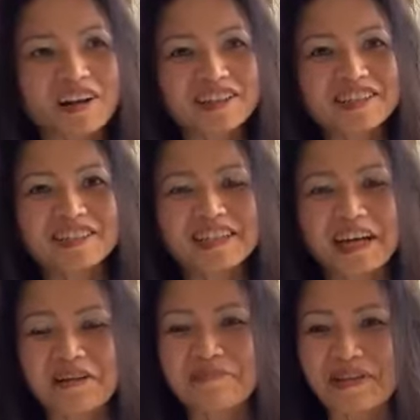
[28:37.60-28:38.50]
hard to
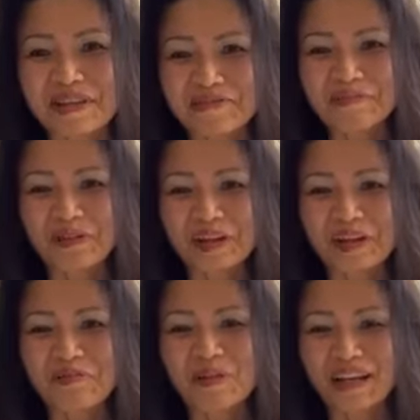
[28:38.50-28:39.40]
kind of
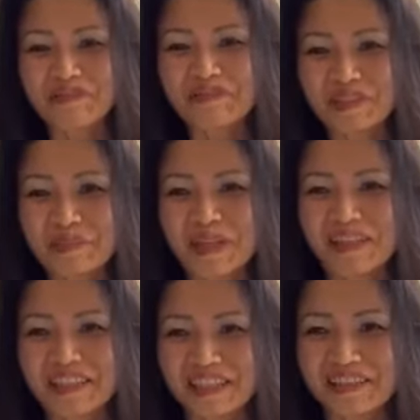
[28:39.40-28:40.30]
pinpoint one female
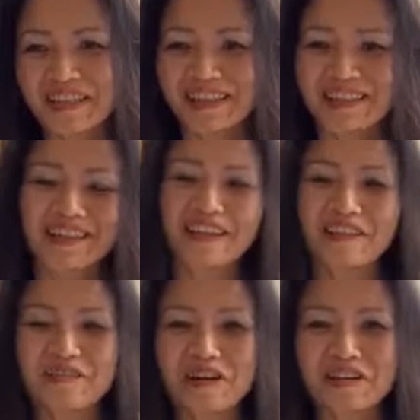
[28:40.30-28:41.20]
leader. I think
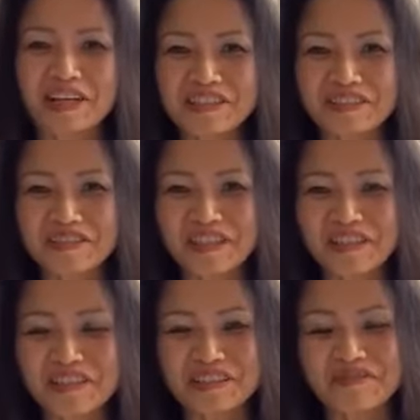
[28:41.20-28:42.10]
throughout history,
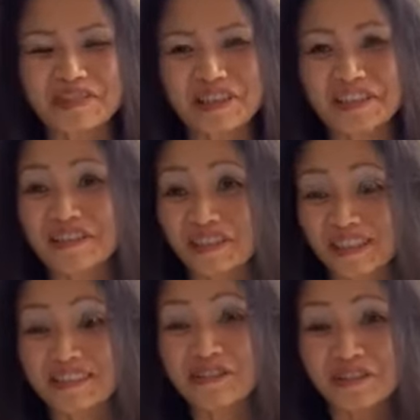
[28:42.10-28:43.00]
there's some various
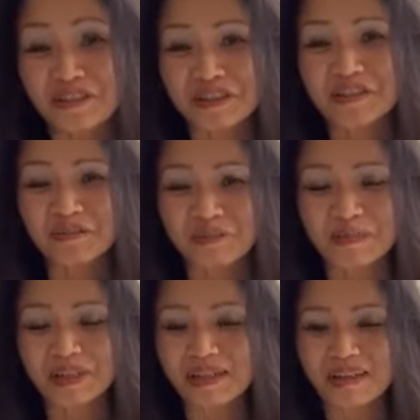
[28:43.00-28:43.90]
historical
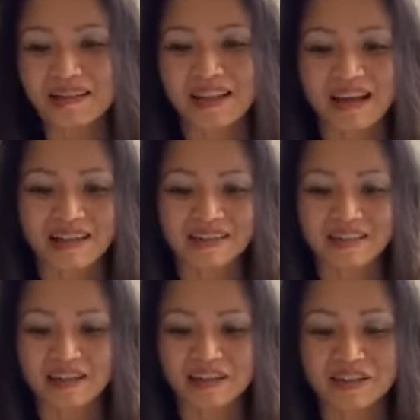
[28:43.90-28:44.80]
women that
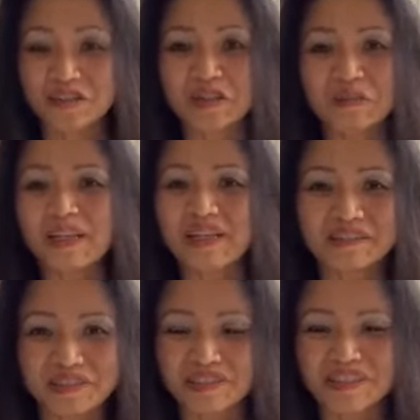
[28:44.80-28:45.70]
are
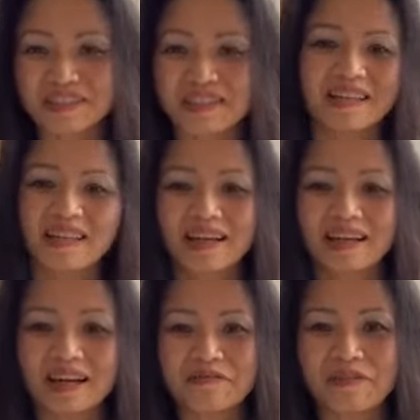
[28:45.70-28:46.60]
trailblazers. And
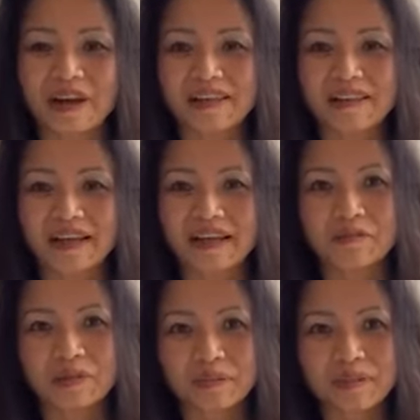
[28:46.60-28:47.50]
I find that
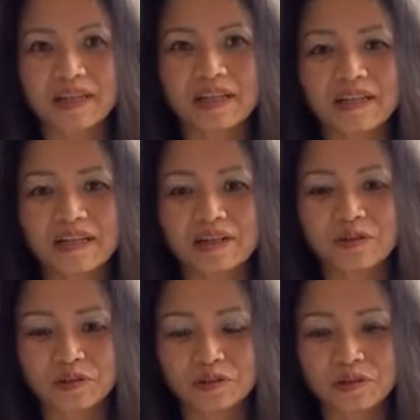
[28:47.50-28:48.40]
women
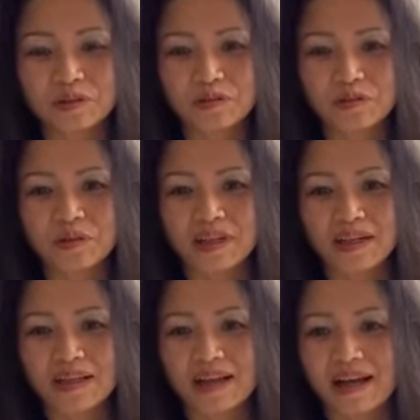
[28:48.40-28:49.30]
who
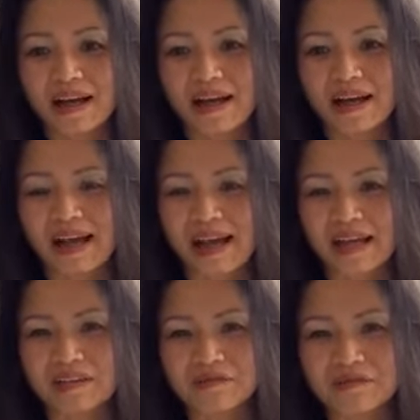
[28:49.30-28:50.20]
uh,
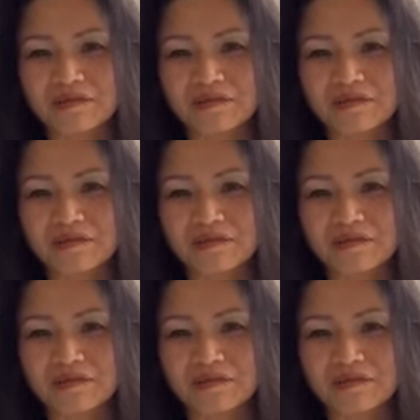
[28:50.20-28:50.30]
have